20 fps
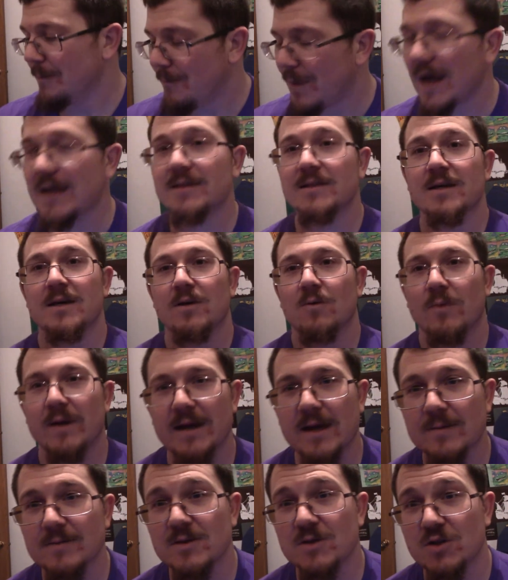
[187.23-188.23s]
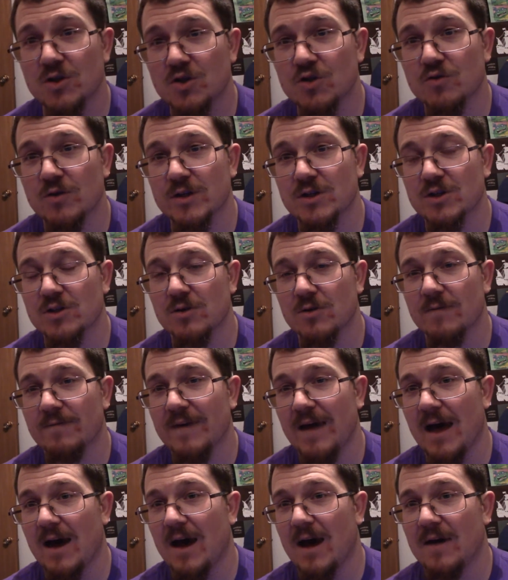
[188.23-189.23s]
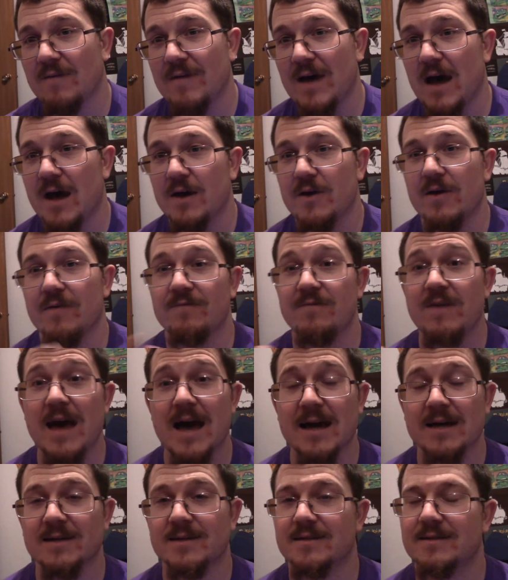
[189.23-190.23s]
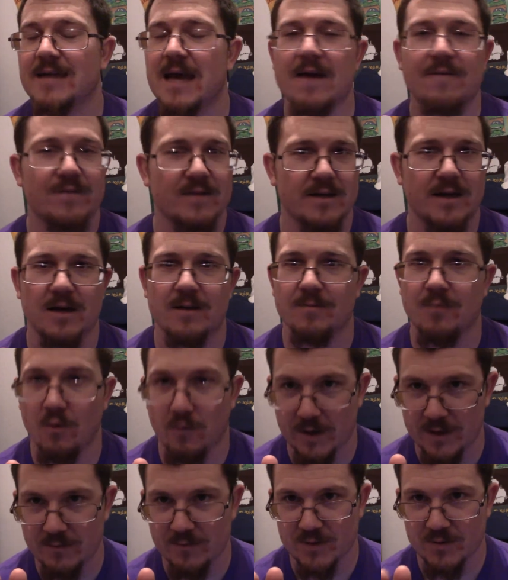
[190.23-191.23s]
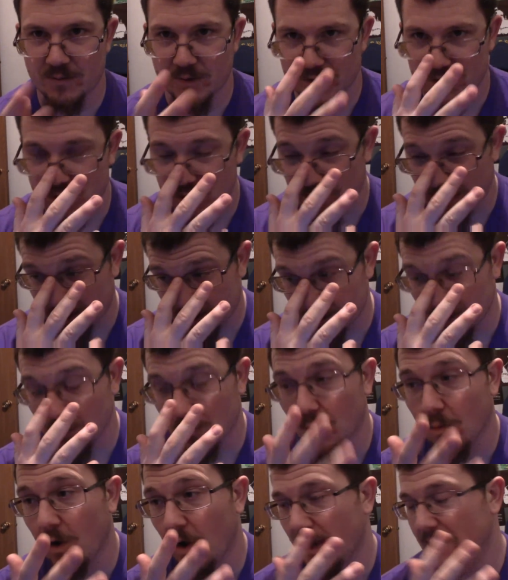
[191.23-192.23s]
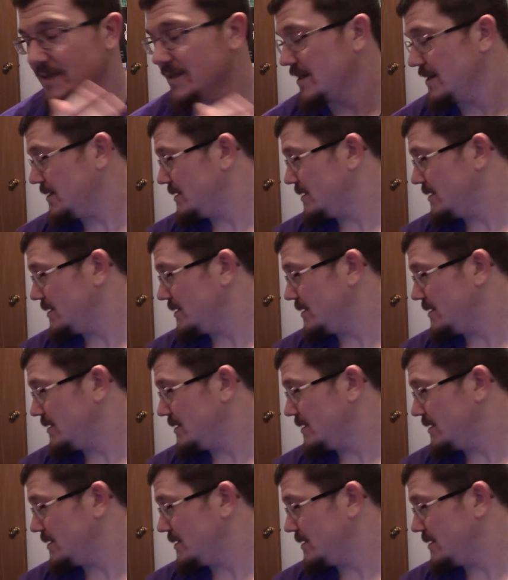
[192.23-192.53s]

But when it comes to nutritional uh, value and facts, definitely on point with what you actually want.